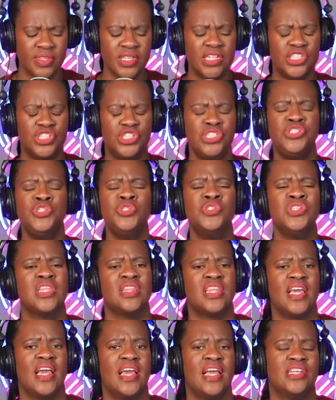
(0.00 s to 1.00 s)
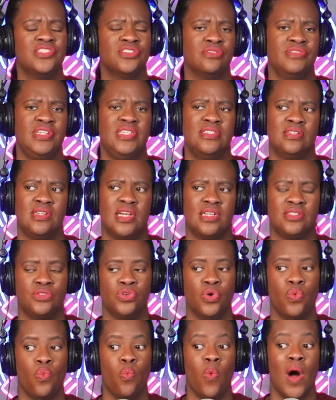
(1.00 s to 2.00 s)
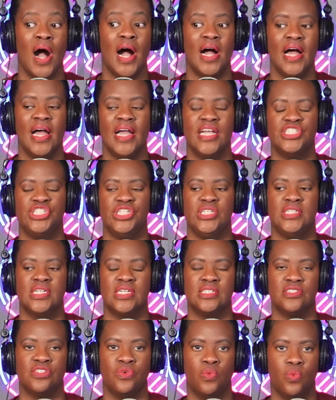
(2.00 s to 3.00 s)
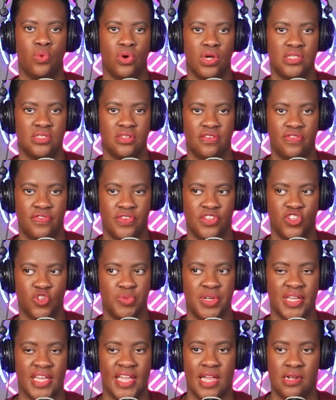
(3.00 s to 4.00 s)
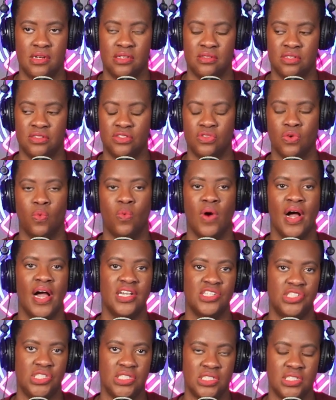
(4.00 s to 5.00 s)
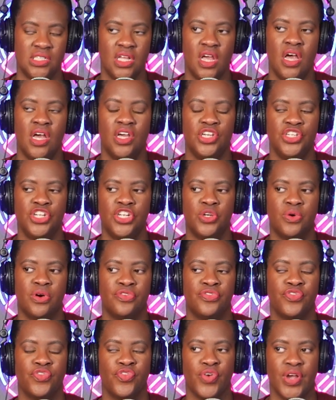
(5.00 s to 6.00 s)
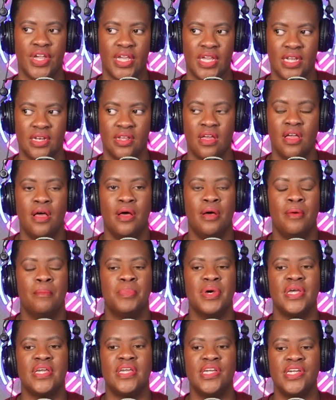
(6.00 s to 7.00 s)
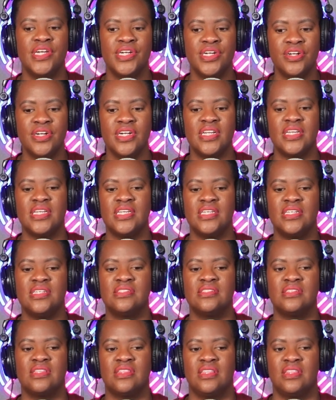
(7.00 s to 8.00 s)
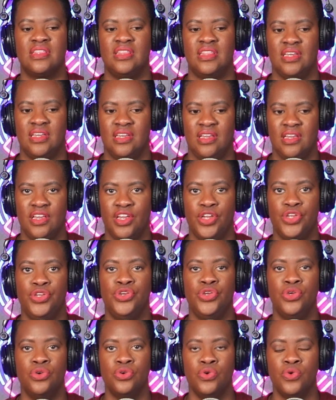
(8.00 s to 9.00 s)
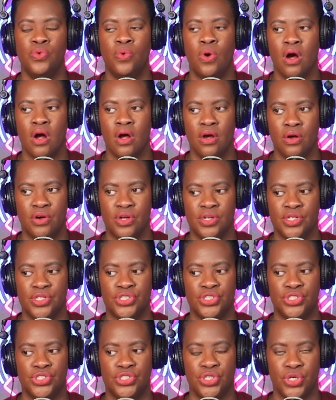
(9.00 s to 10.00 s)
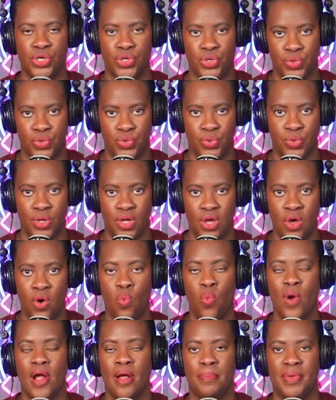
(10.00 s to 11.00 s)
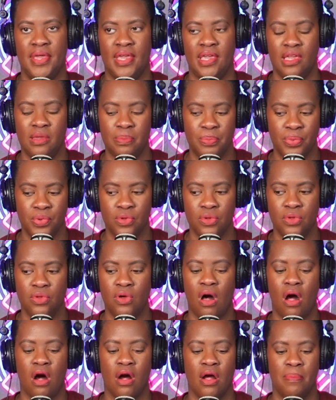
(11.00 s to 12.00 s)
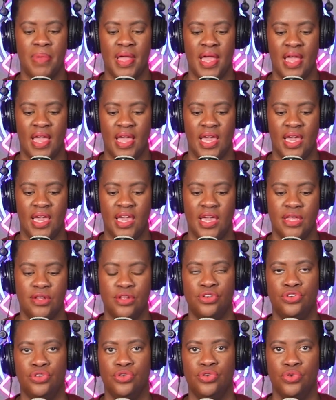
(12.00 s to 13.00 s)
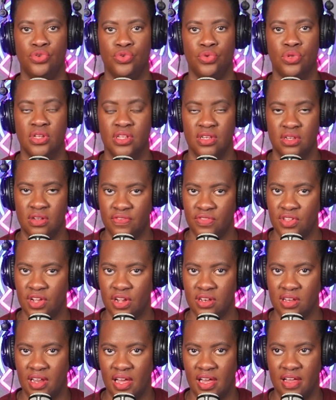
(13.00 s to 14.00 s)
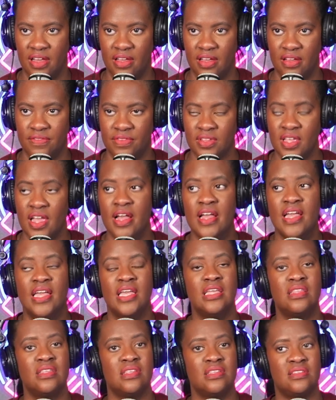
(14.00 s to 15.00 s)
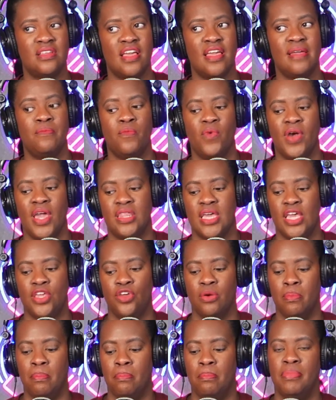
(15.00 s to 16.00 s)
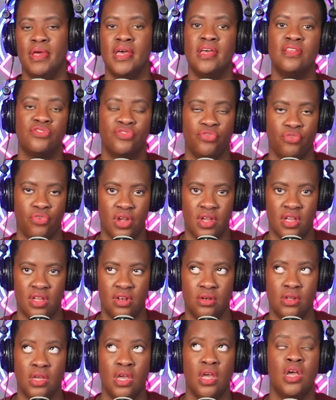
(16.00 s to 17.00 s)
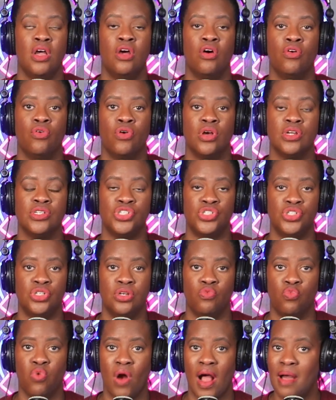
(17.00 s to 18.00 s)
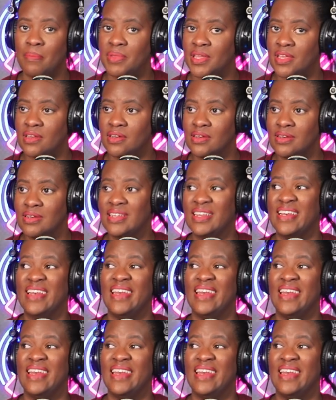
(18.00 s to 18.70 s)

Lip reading: she's using that as a reason as to why she doesn't want to film with Candace and to why she's, afraid. But here is the thing. You are on a show where people are paid to live their lives in the same way that your best friend, Robyn, did